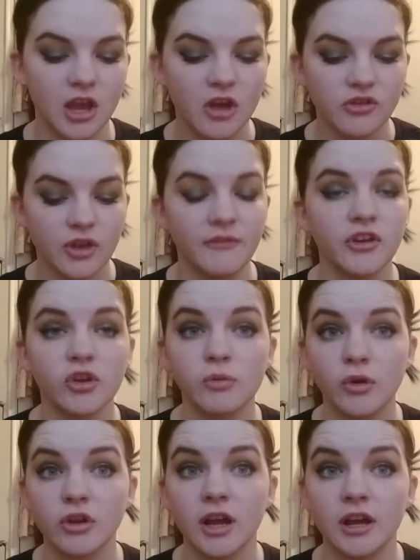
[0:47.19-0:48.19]
So I figured
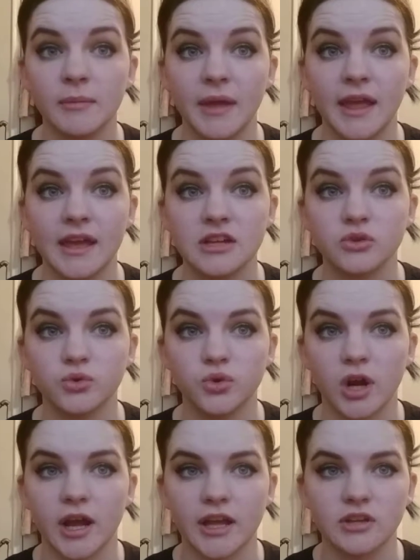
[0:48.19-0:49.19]
we would come and
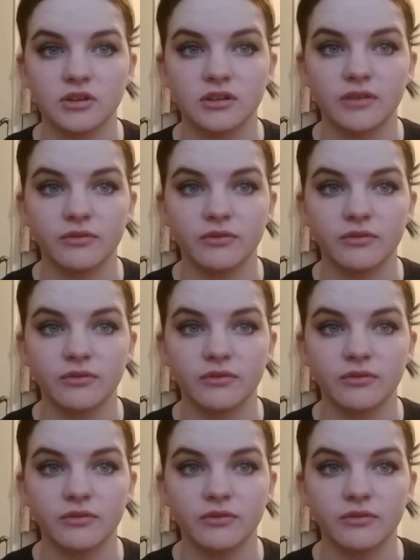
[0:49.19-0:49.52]
try to